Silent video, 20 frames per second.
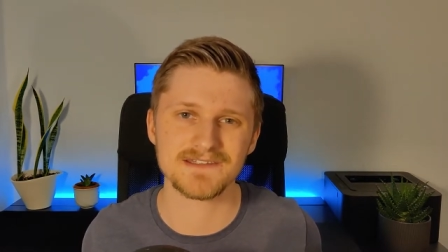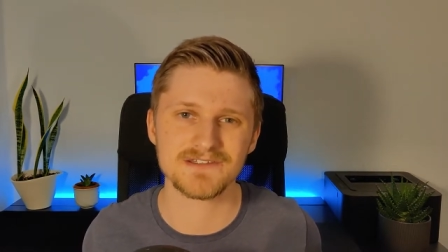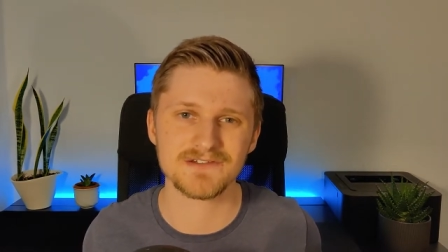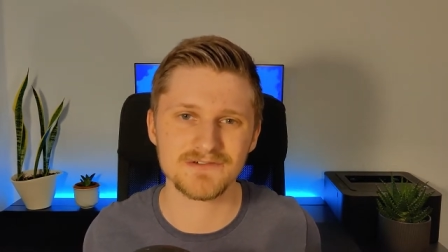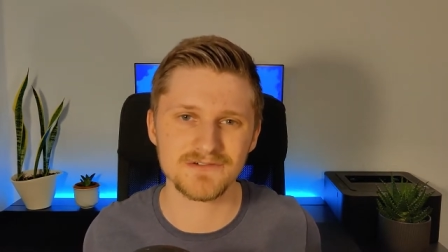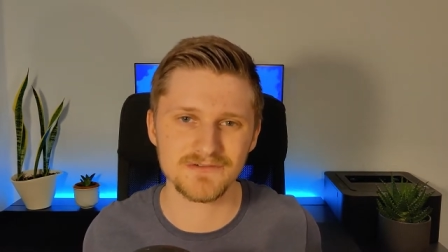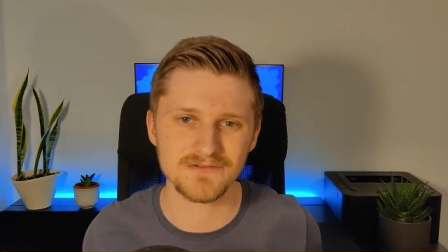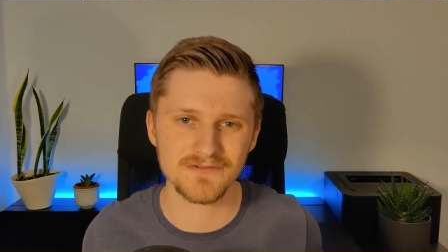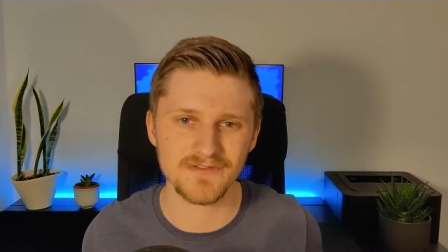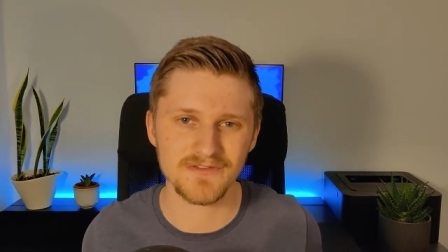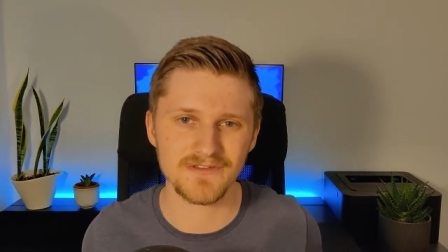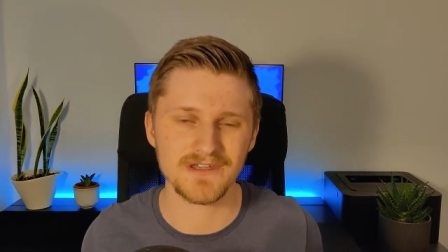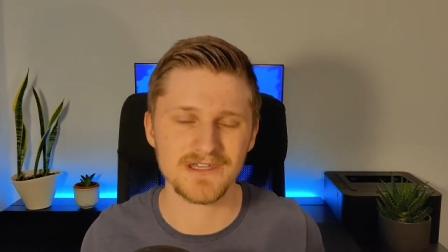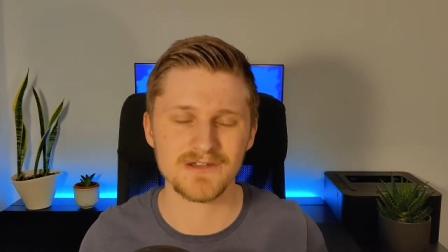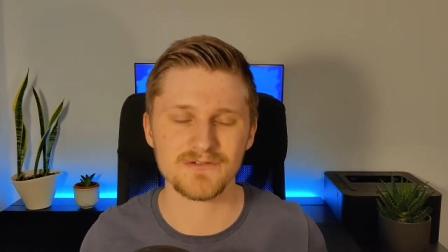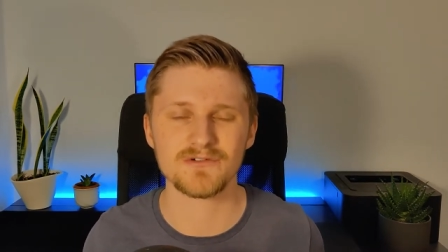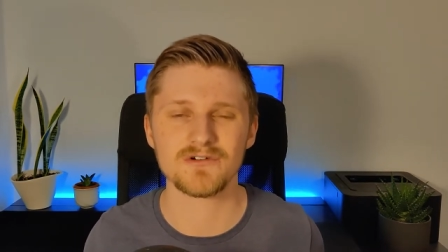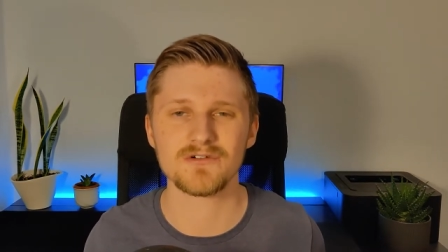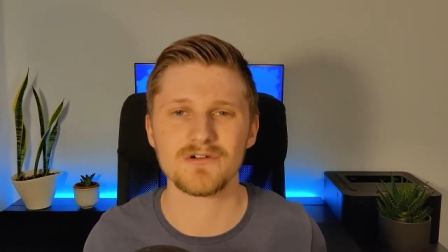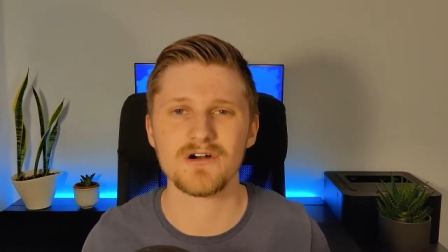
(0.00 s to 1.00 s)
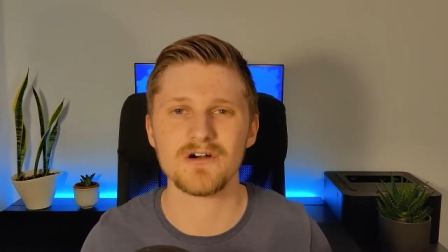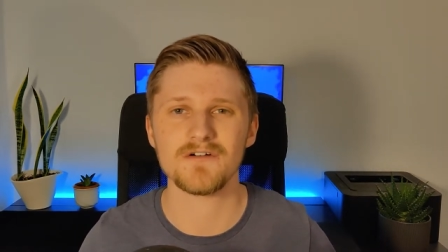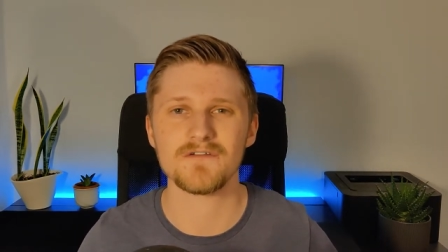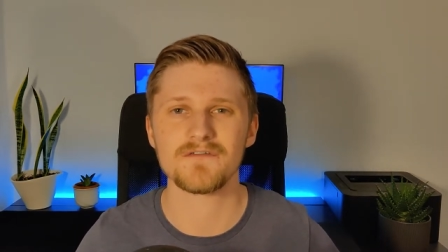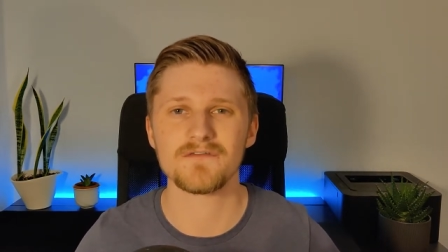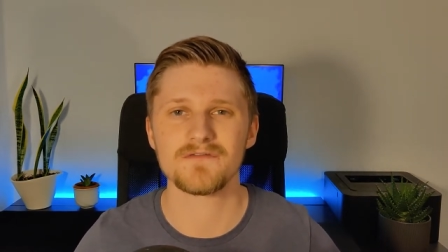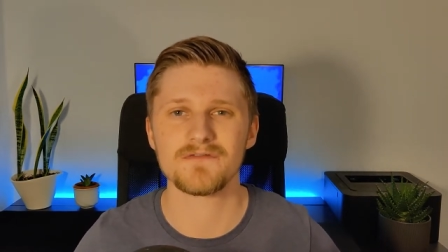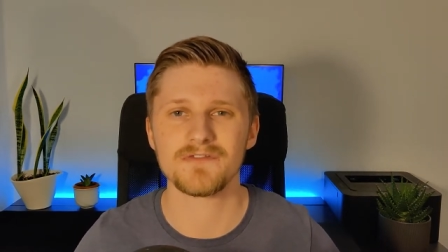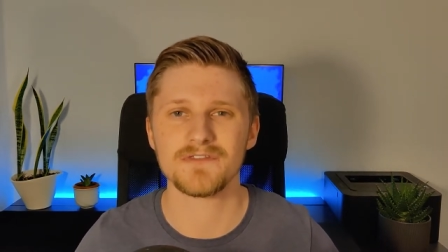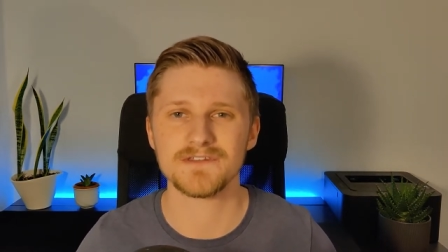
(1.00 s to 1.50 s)
to the hero
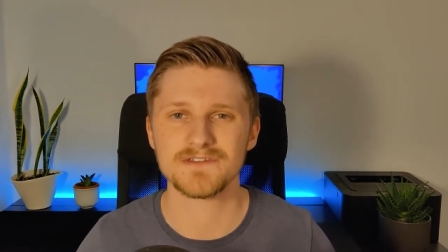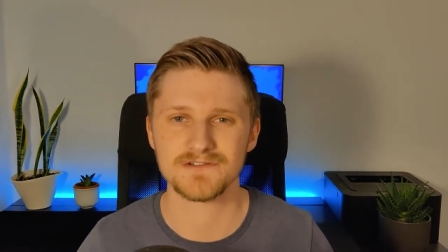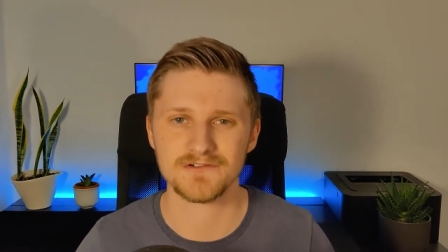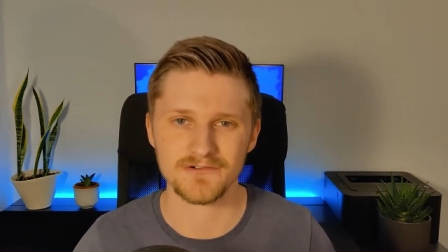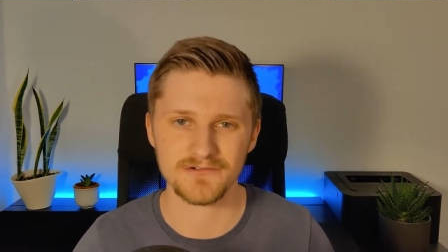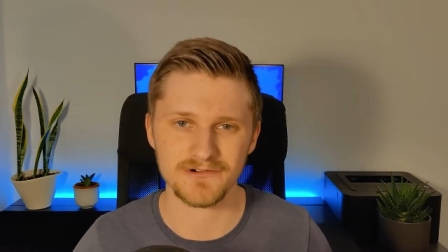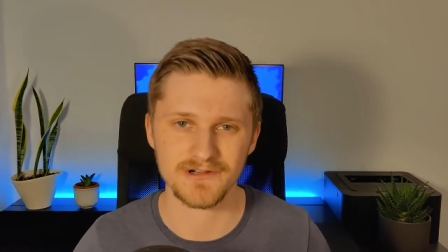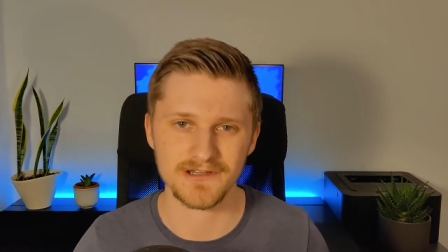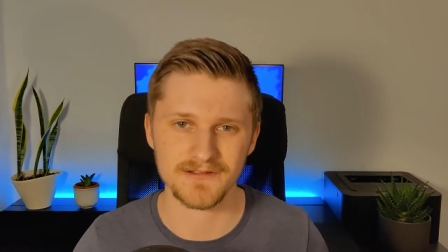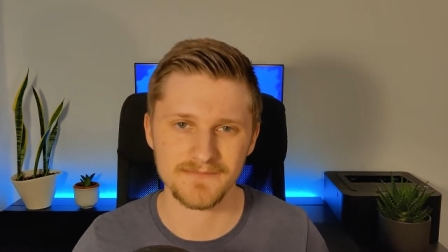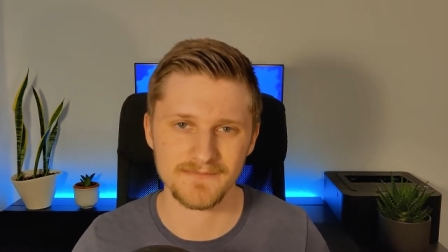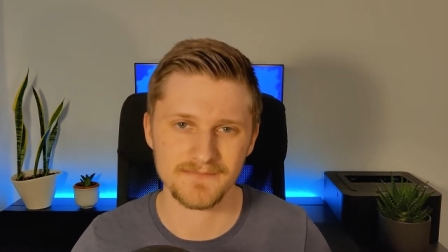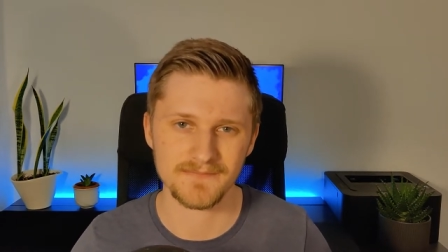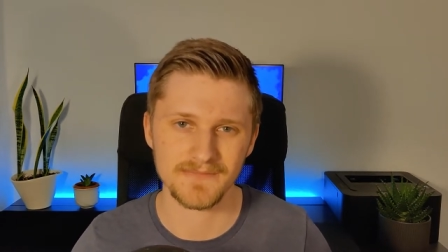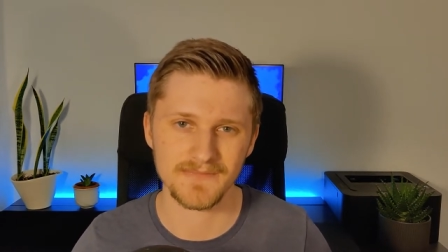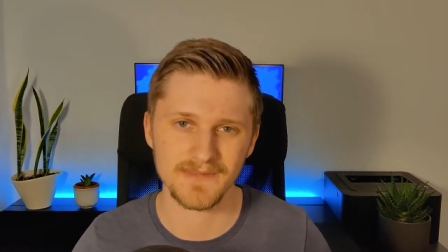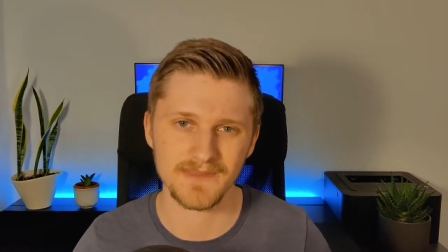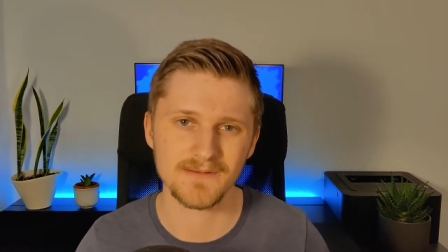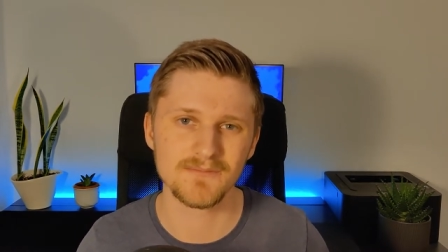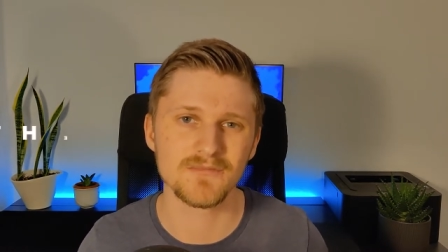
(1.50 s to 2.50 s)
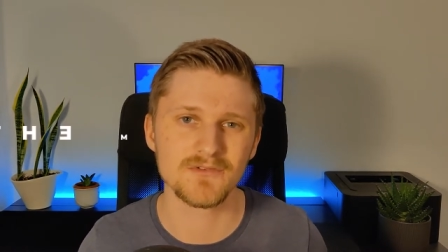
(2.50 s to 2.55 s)
of the story, the